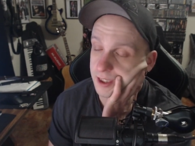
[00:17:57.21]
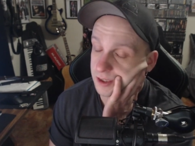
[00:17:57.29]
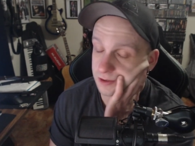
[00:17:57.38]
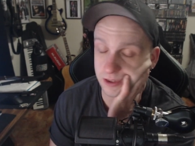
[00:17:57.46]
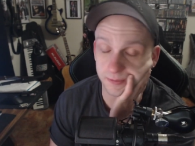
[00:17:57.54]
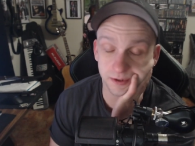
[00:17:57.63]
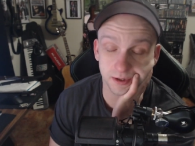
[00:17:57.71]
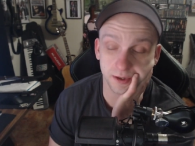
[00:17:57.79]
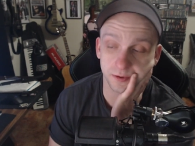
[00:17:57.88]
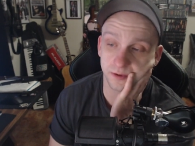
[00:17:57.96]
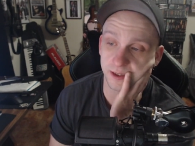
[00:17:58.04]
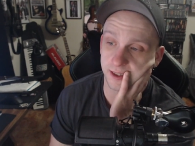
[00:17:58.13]
Sleep's
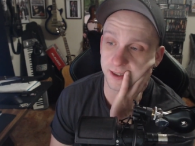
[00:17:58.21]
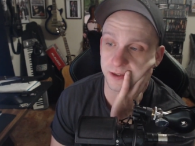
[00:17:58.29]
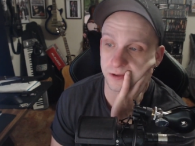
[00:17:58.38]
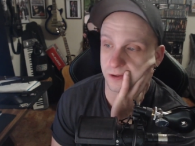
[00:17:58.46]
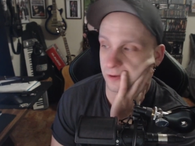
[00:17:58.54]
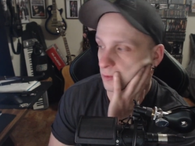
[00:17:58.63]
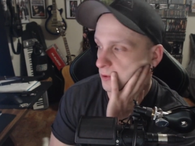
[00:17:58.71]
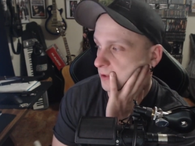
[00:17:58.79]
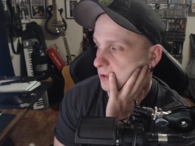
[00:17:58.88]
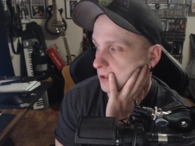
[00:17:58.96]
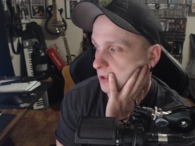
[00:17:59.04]
another thing I struggle with.